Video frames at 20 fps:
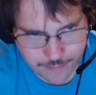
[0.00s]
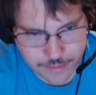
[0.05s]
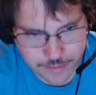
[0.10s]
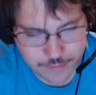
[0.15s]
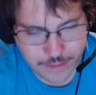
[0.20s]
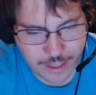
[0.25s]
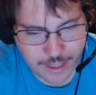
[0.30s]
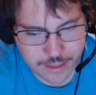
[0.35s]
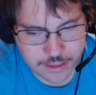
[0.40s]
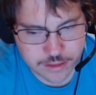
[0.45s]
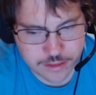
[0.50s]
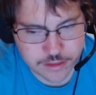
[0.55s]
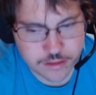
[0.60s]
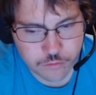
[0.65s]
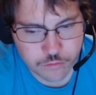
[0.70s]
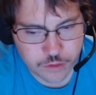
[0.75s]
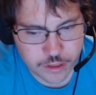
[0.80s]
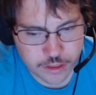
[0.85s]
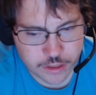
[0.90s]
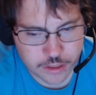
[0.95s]
Magnus
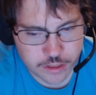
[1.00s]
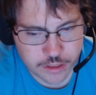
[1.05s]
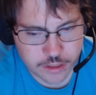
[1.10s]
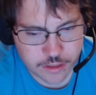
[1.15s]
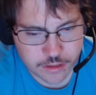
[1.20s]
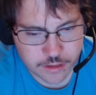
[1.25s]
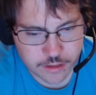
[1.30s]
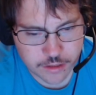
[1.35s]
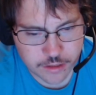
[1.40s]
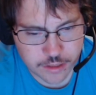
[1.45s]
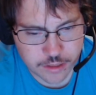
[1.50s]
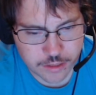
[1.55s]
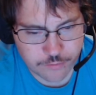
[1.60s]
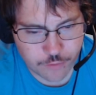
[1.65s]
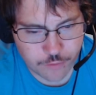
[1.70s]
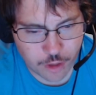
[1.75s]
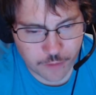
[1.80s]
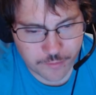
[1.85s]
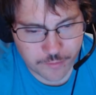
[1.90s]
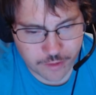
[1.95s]
would leave
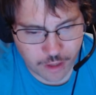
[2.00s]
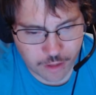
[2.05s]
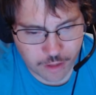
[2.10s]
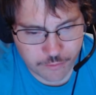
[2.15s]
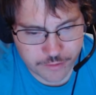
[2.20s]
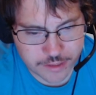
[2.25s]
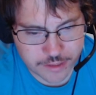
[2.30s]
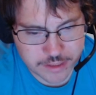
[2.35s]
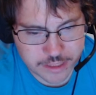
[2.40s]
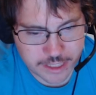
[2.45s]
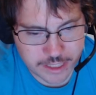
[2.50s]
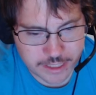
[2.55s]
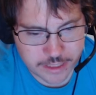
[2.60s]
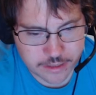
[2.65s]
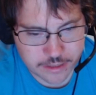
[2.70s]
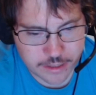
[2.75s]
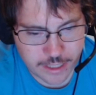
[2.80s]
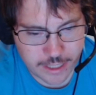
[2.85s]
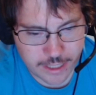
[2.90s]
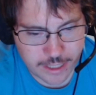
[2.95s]
Rome along with the
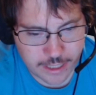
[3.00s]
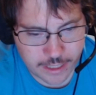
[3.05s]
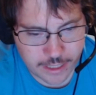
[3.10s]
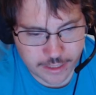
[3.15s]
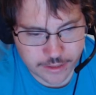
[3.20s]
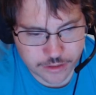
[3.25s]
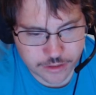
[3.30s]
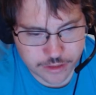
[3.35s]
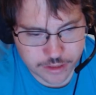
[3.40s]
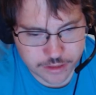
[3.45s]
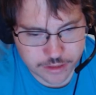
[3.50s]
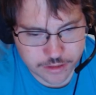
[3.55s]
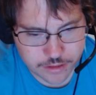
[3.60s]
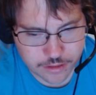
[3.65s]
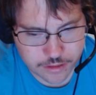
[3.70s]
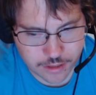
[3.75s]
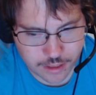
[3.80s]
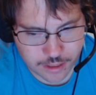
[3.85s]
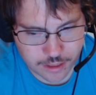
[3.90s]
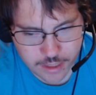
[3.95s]
Senate and
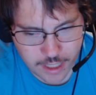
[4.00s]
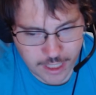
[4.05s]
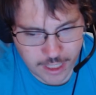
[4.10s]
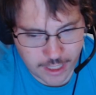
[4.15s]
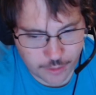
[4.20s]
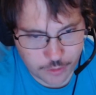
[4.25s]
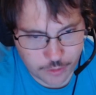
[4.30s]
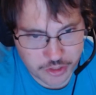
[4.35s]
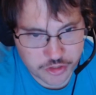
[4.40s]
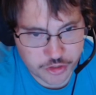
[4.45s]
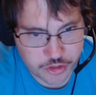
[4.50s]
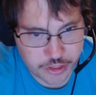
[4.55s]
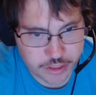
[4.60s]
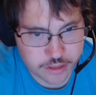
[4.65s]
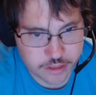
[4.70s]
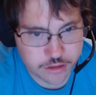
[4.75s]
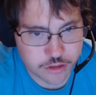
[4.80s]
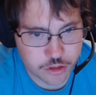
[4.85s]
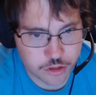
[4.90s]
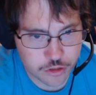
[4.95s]

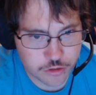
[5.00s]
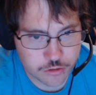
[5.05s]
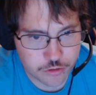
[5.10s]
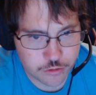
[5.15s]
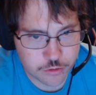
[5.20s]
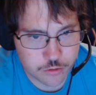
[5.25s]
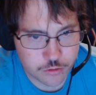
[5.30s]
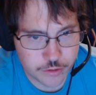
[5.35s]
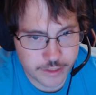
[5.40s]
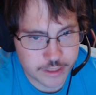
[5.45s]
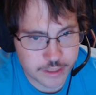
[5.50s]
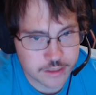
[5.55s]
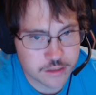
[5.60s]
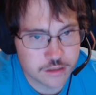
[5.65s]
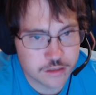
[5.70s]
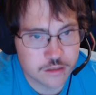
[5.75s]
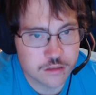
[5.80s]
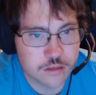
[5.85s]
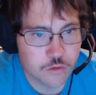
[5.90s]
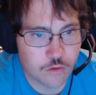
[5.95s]
retreat to
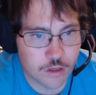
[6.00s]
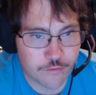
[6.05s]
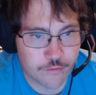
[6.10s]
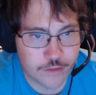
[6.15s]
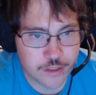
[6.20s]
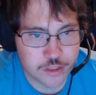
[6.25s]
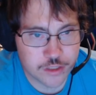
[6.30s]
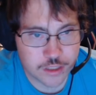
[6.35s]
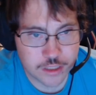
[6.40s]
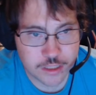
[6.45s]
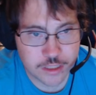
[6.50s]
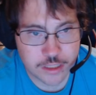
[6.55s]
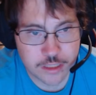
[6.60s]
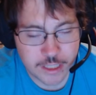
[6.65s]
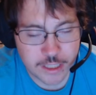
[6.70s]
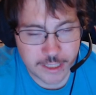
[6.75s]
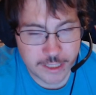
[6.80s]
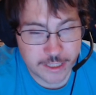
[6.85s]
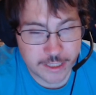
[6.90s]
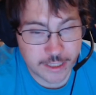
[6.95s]
Greece, where eventually
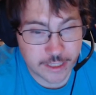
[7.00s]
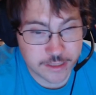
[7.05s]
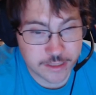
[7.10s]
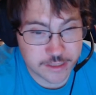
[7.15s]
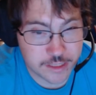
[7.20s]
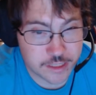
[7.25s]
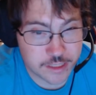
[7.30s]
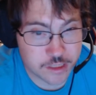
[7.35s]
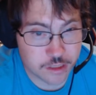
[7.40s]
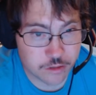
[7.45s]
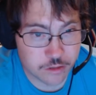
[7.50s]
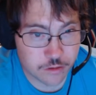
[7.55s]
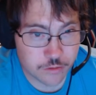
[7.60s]
he and Caesar